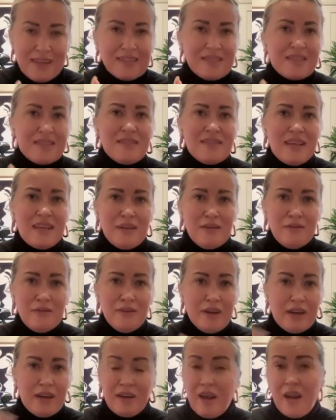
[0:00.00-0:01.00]
to live,
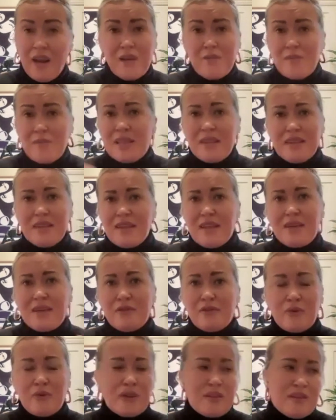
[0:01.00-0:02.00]
and I mean
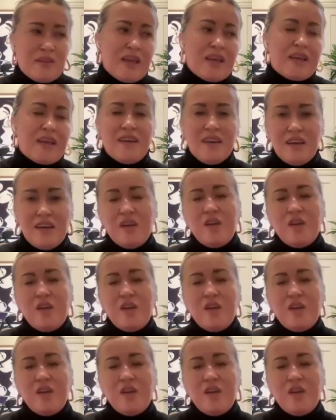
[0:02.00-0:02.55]
live with, like,